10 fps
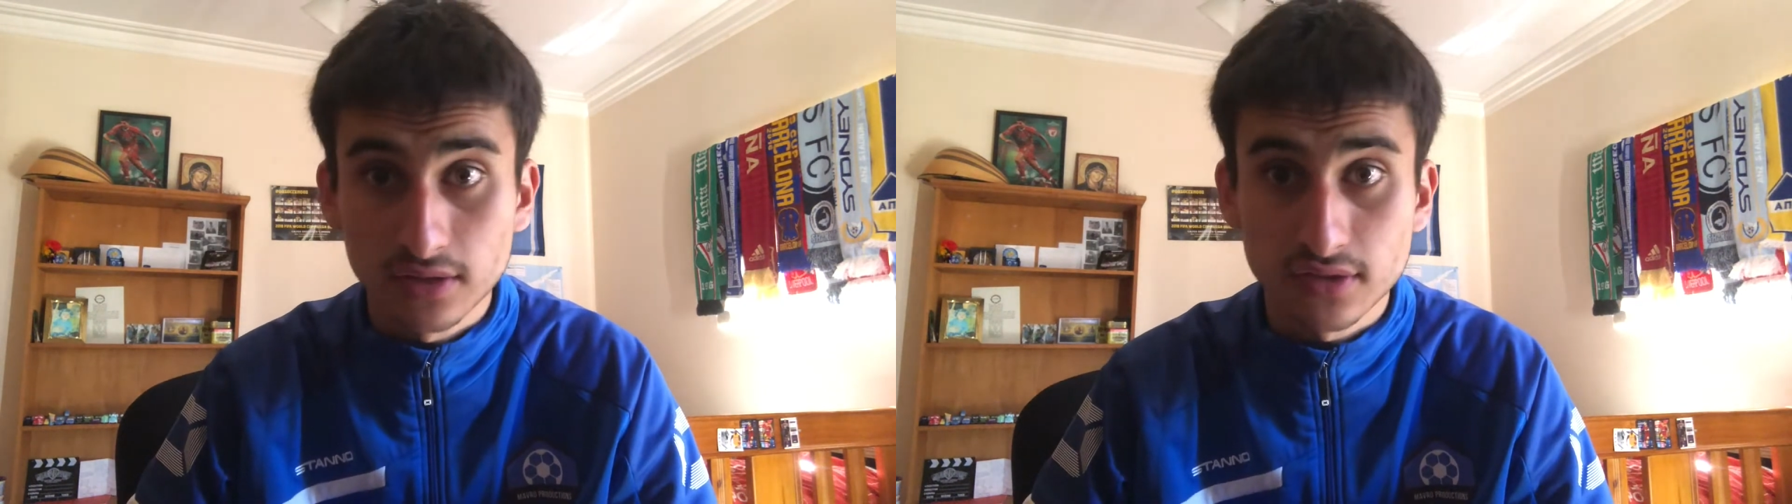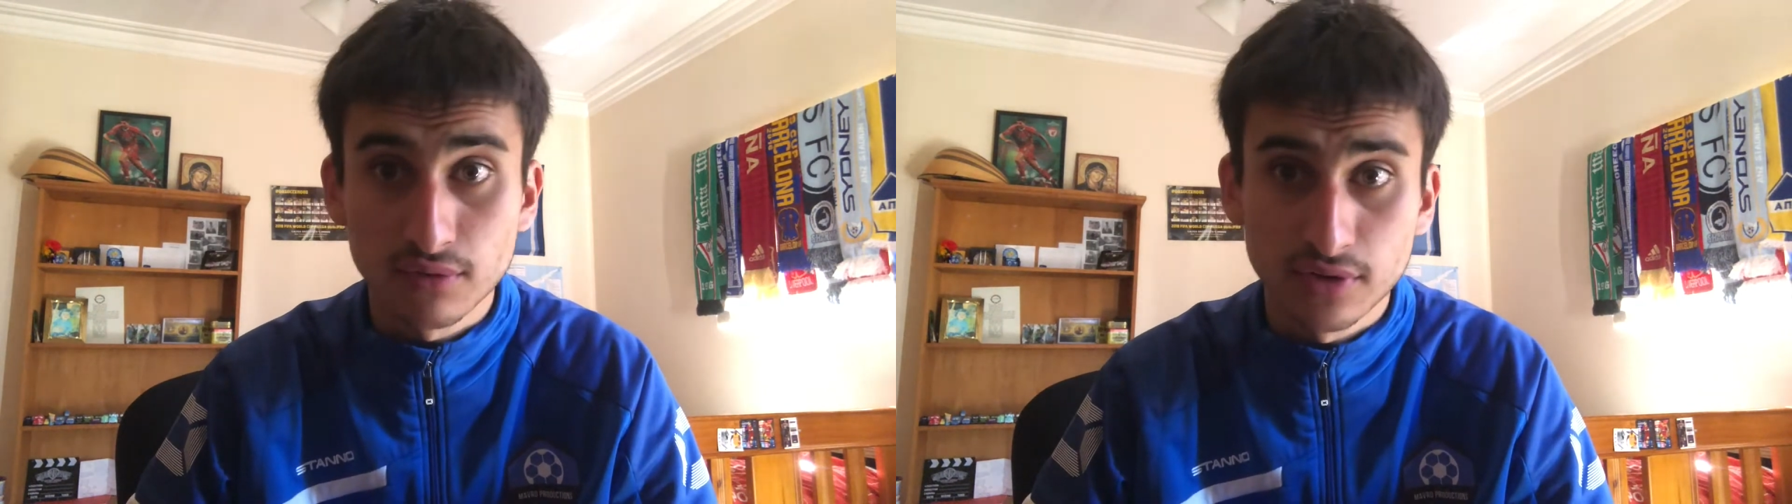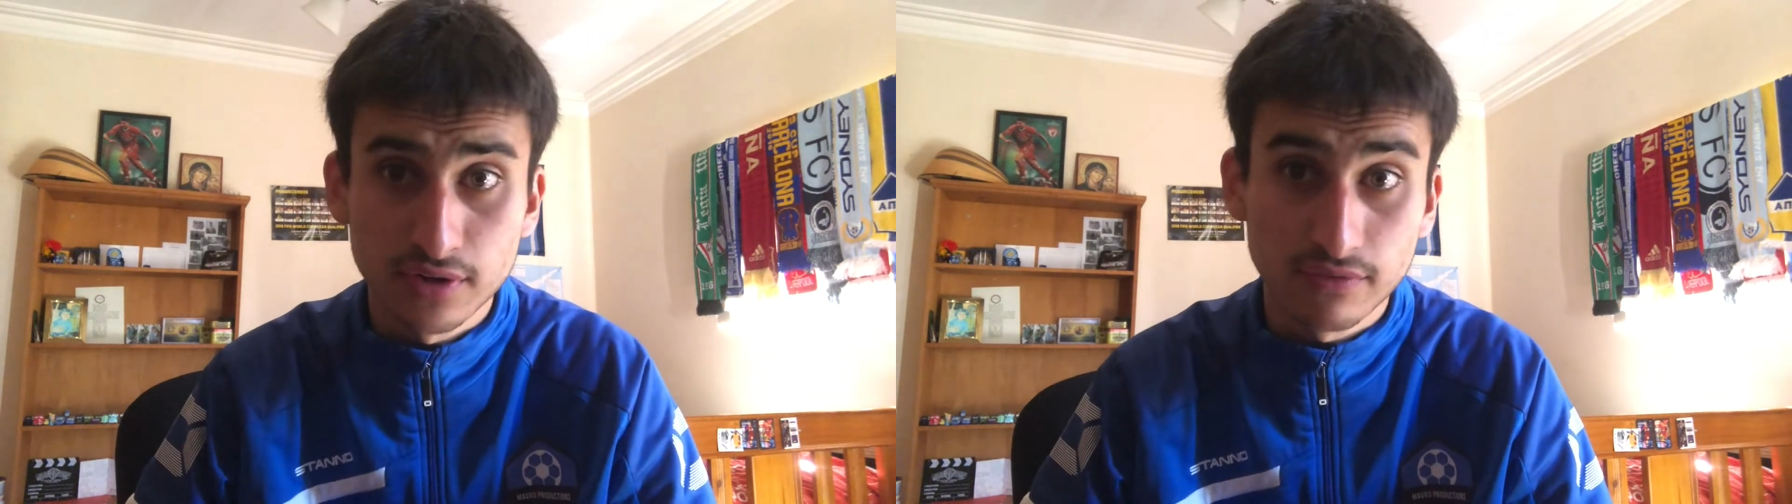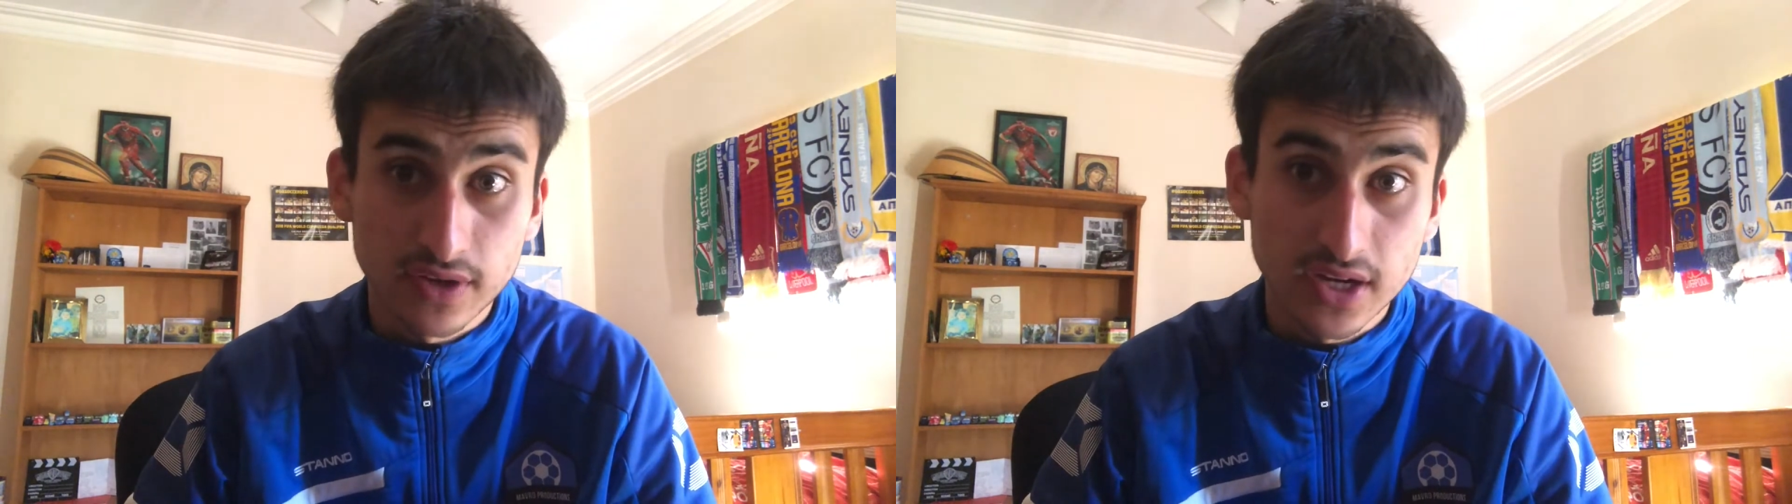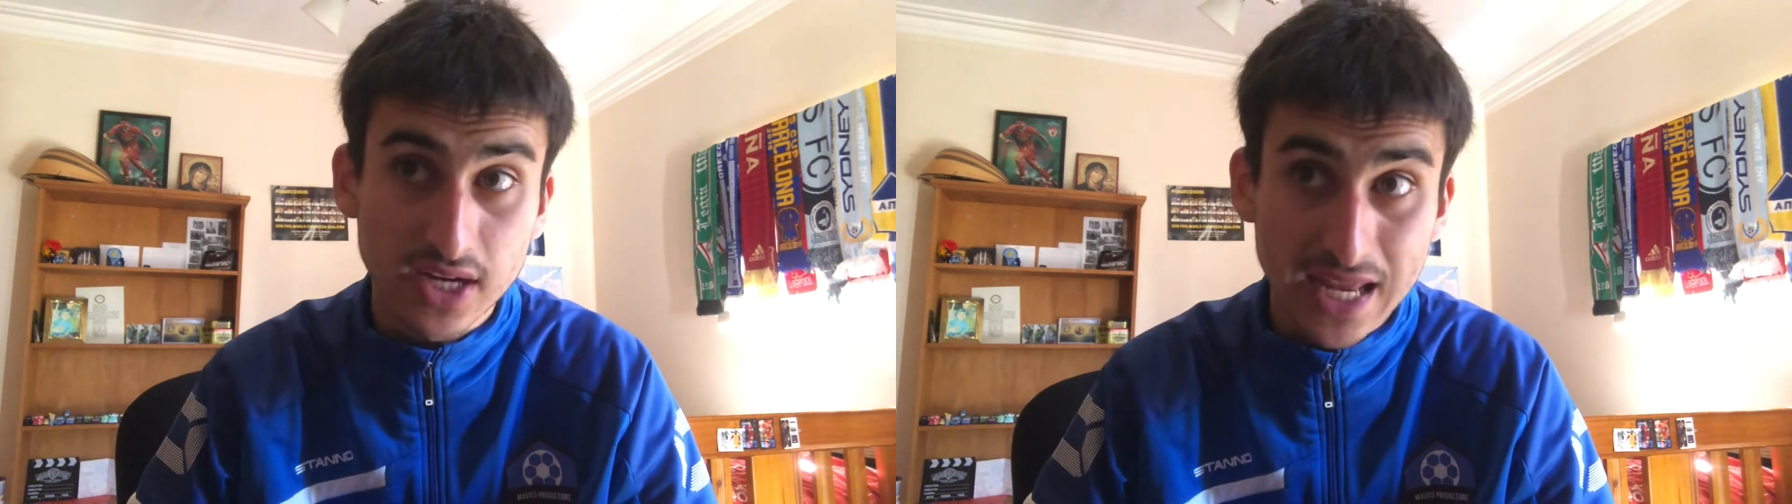are
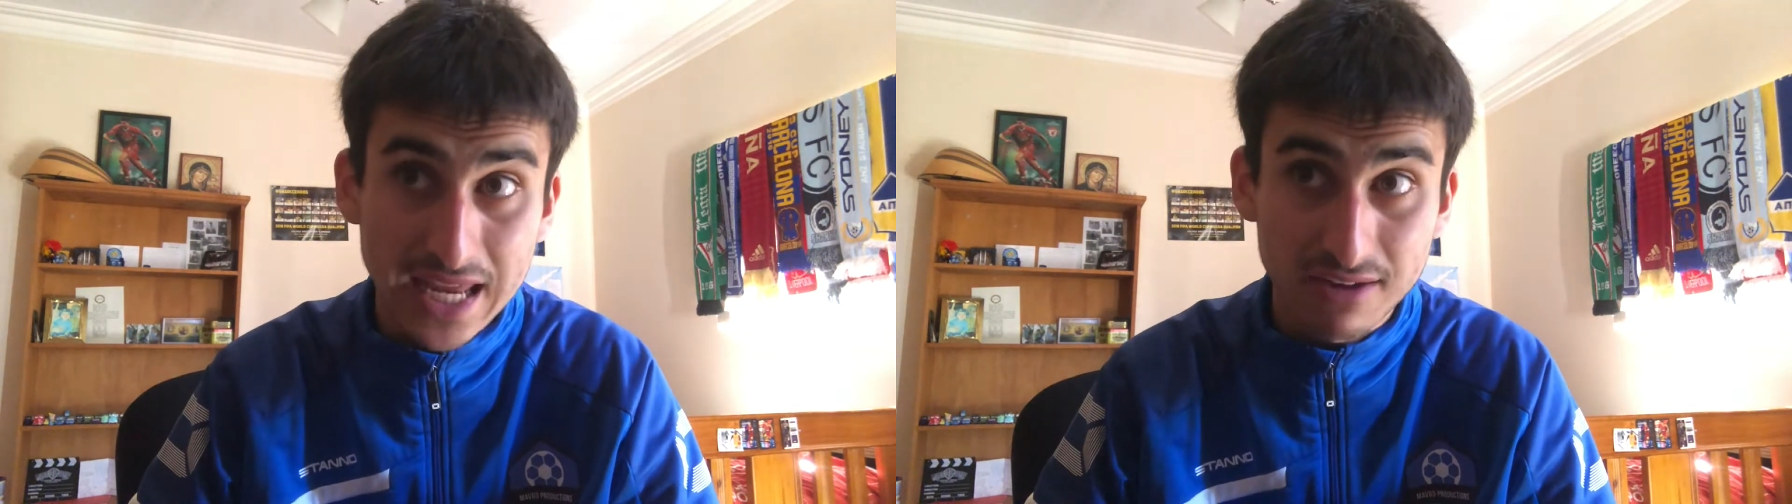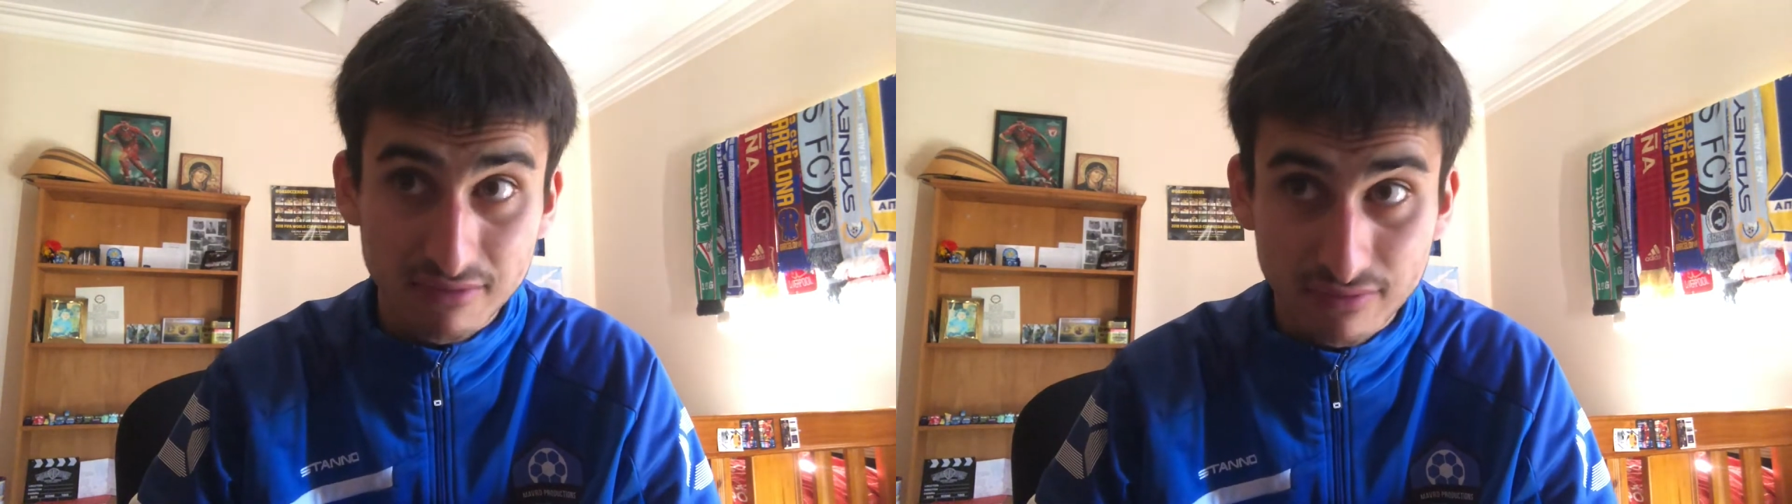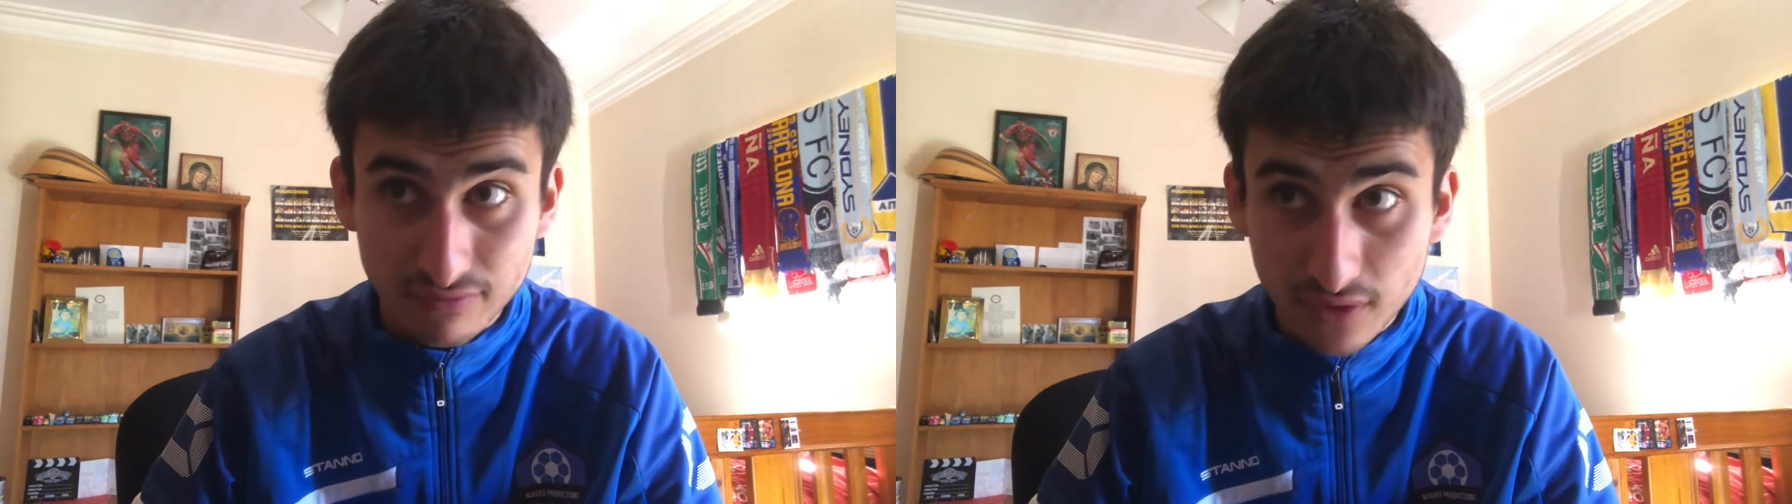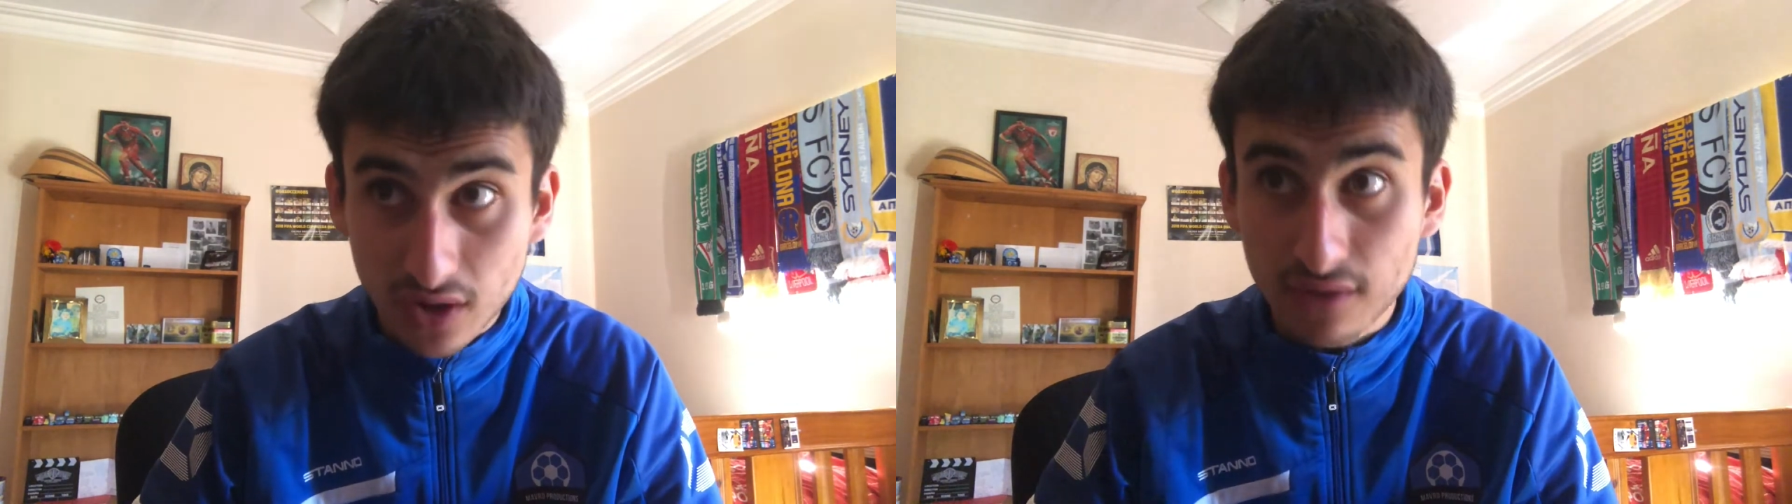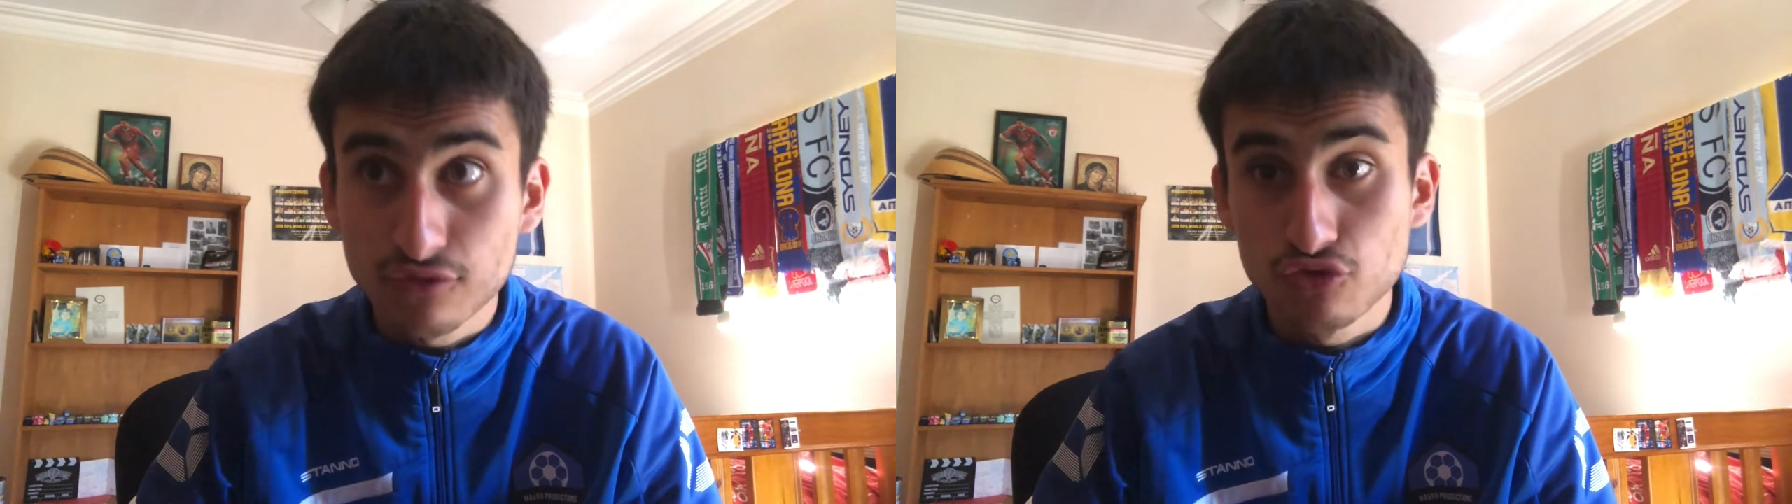undefeated in 5,